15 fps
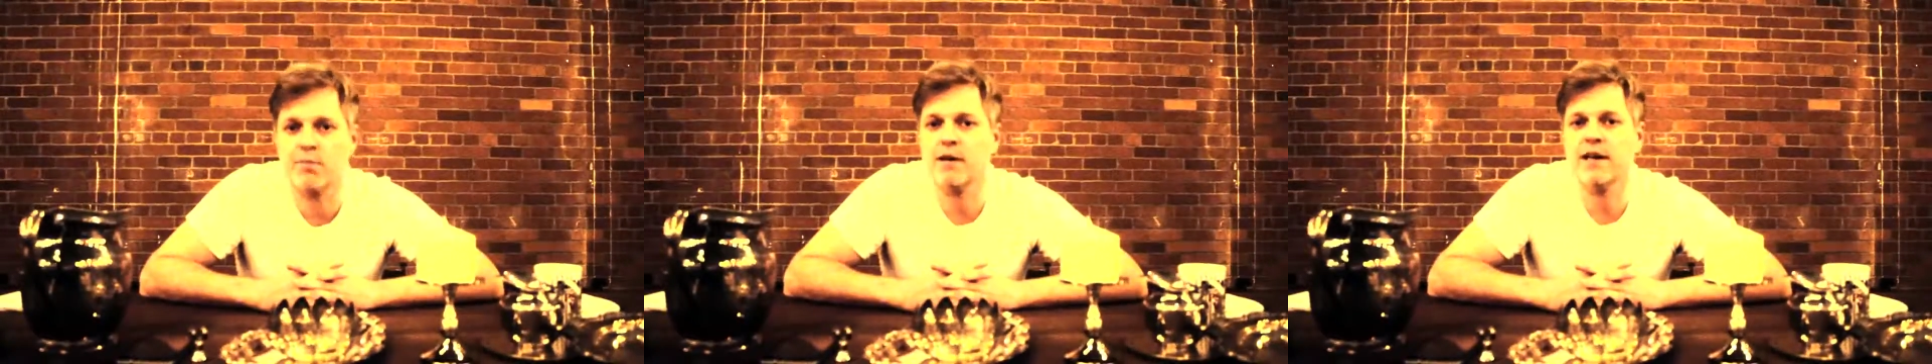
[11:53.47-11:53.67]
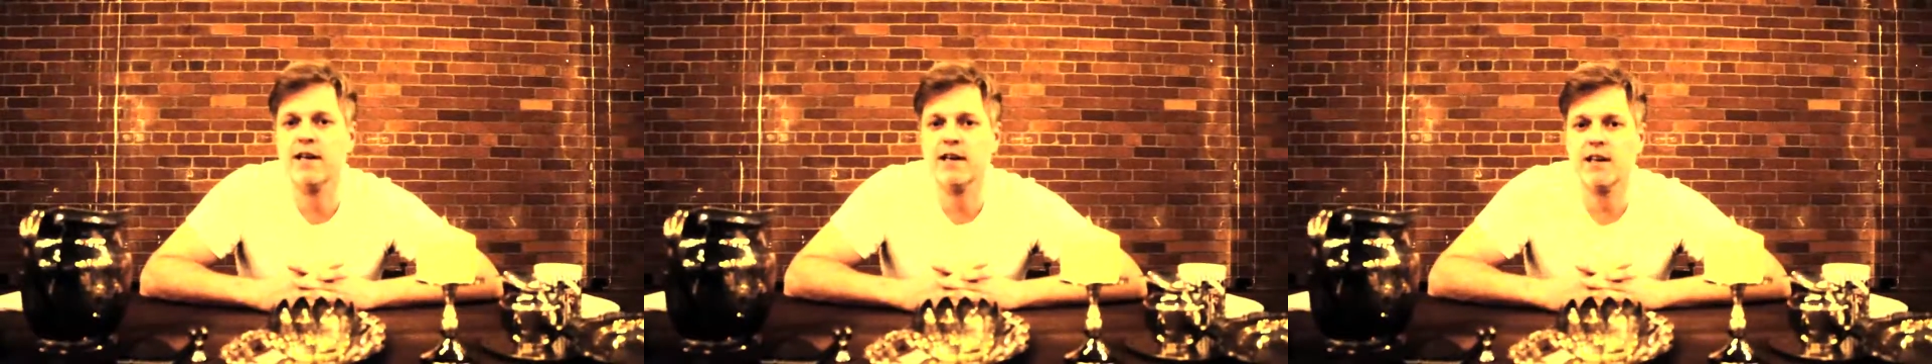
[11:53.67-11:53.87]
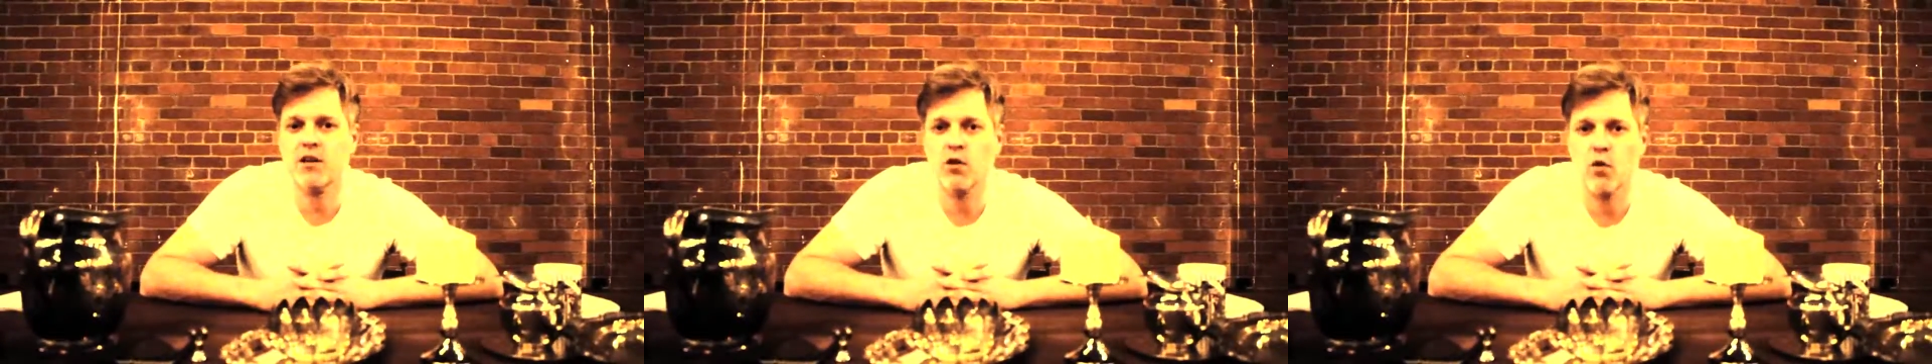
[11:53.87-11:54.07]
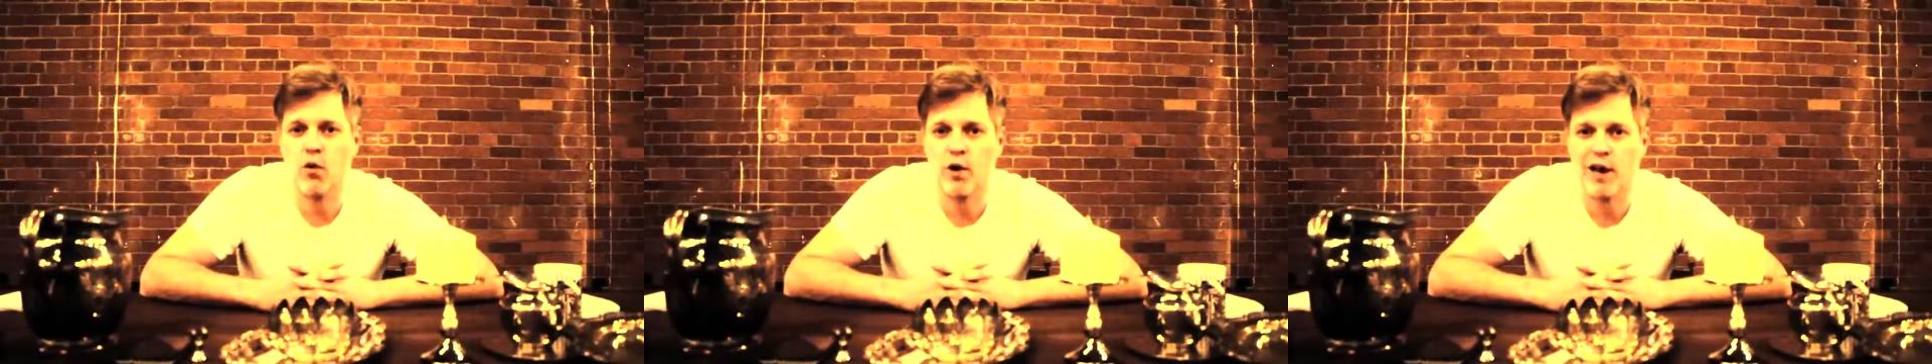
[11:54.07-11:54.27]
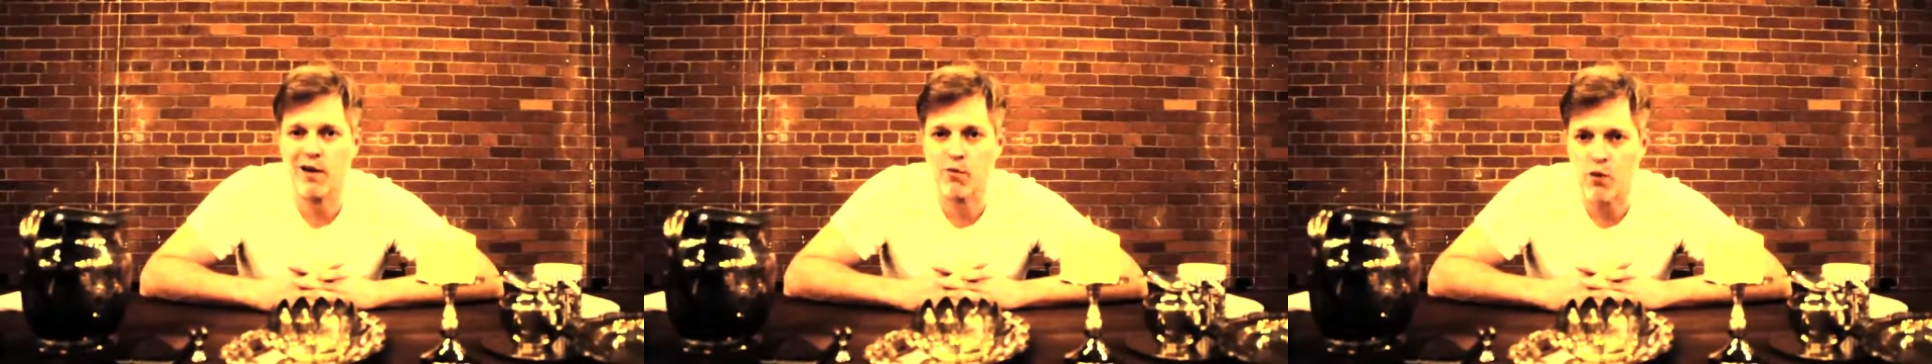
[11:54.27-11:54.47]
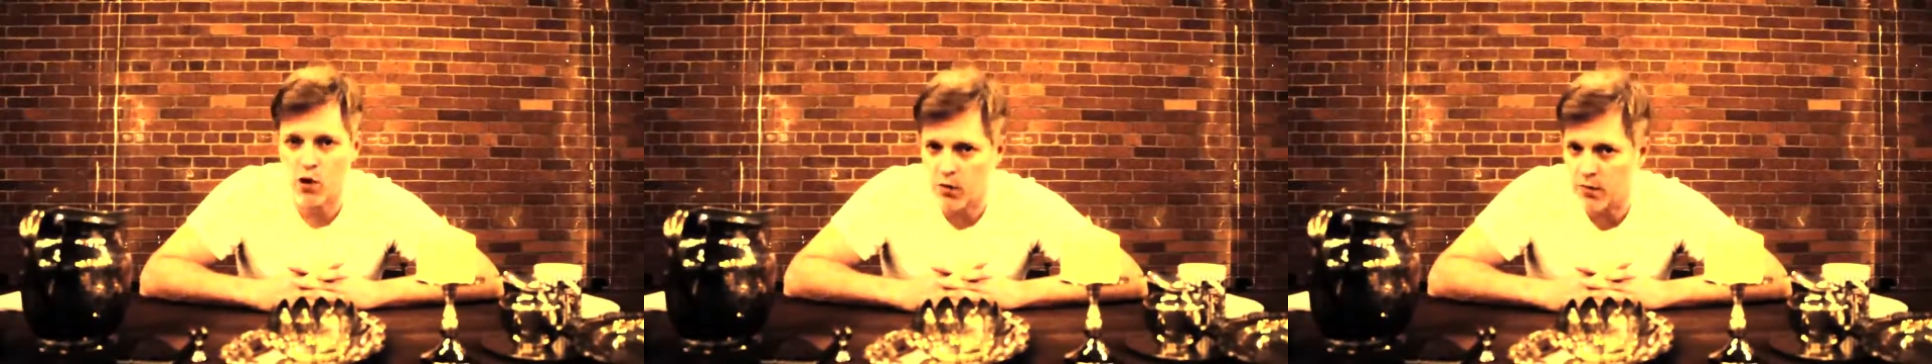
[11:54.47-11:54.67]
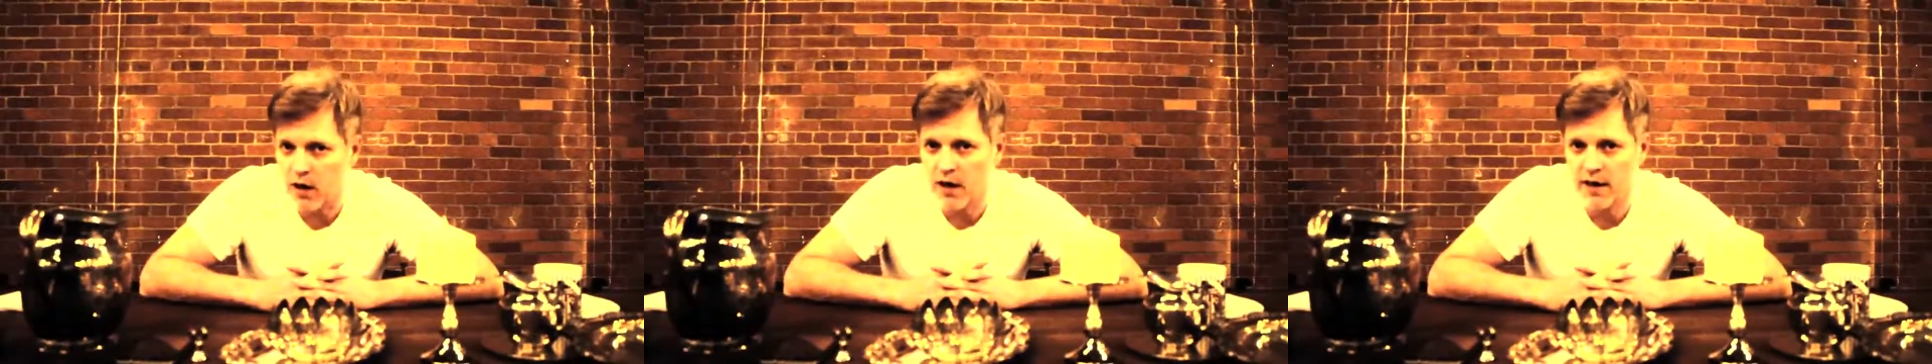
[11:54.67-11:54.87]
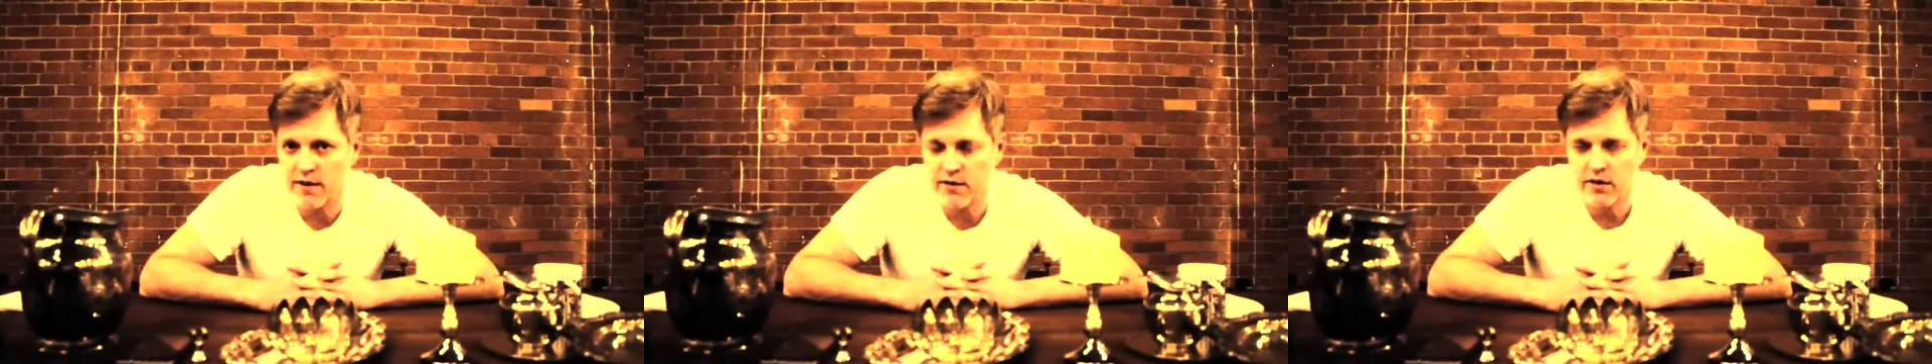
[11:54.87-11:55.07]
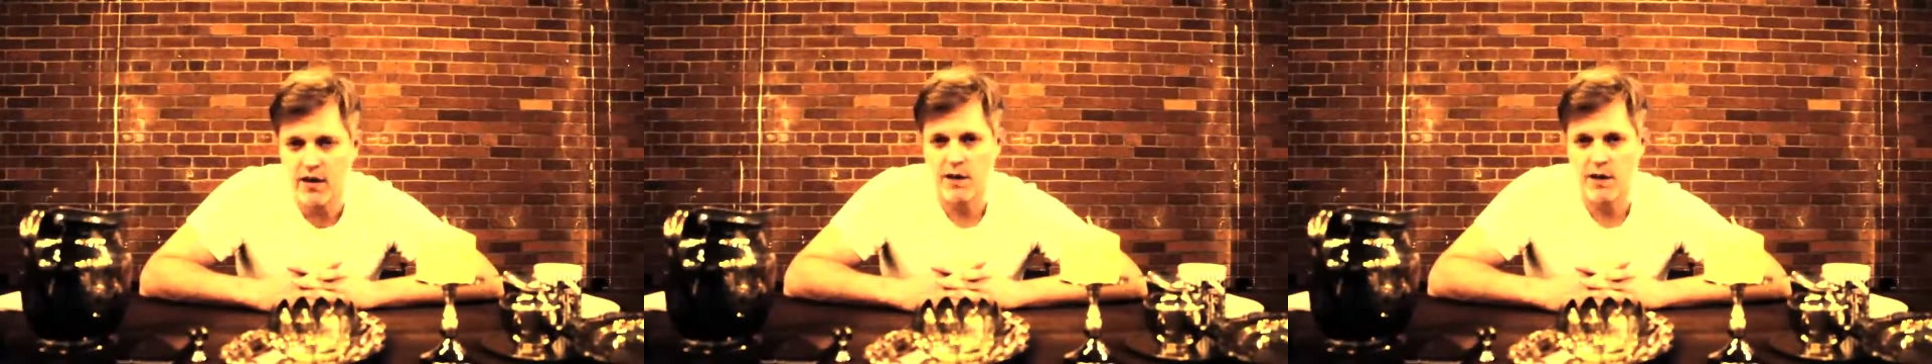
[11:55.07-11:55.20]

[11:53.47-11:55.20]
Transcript: being or a robot.